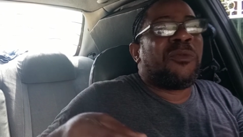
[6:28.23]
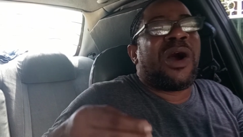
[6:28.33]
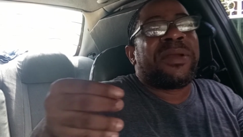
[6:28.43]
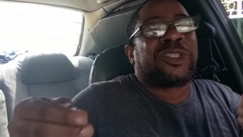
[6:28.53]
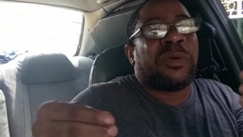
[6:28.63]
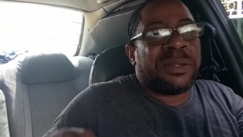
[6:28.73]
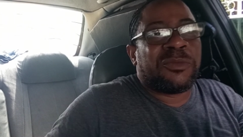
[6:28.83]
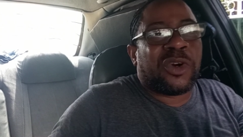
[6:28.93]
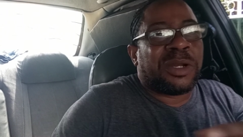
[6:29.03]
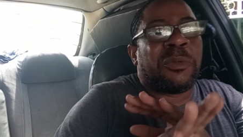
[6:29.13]
to make sure when him go
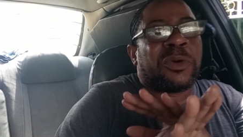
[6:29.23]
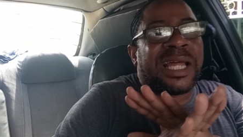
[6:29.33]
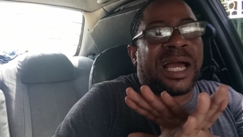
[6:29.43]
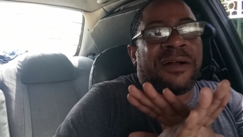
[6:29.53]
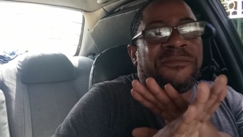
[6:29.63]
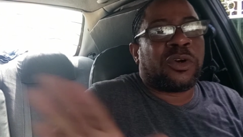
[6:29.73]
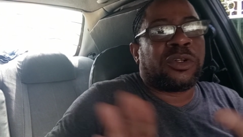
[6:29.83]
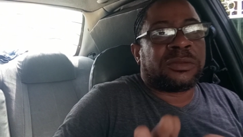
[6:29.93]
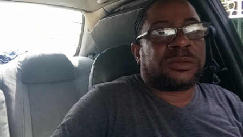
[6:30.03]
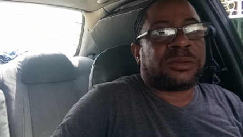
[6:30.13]
the promoter not have nothing.
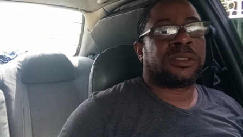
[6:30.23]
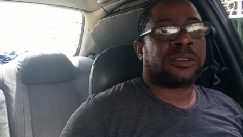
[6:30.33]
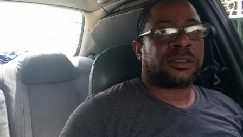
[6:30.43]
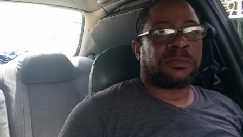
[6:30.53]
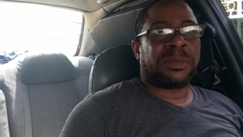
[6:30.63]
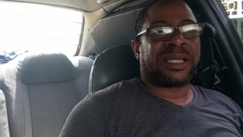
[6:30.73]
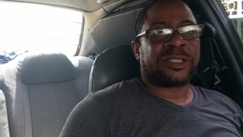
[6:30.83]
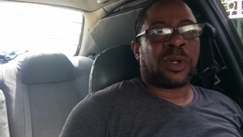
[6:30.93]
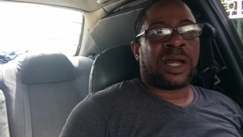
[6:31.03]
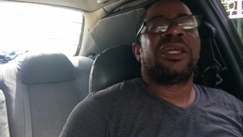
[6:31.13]
Because
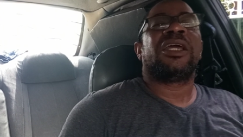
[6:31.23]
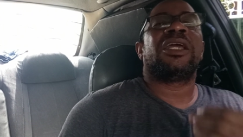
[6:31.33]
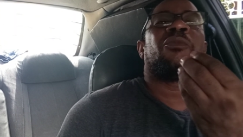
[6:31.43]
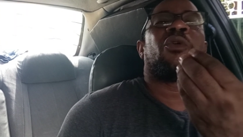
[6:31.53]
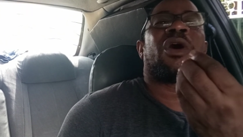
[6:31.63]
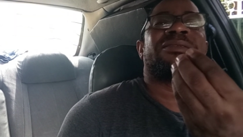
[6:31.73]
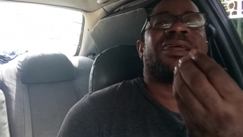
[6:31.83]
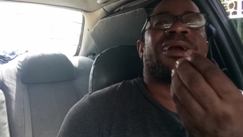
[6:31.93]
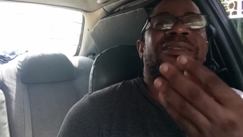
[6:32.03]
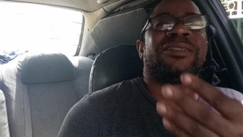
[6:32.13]
what? Him want to
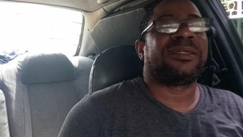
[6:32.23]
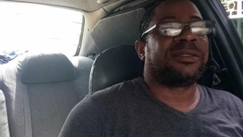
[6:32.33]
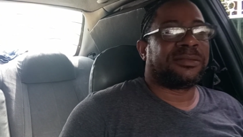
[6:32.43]
take a thing.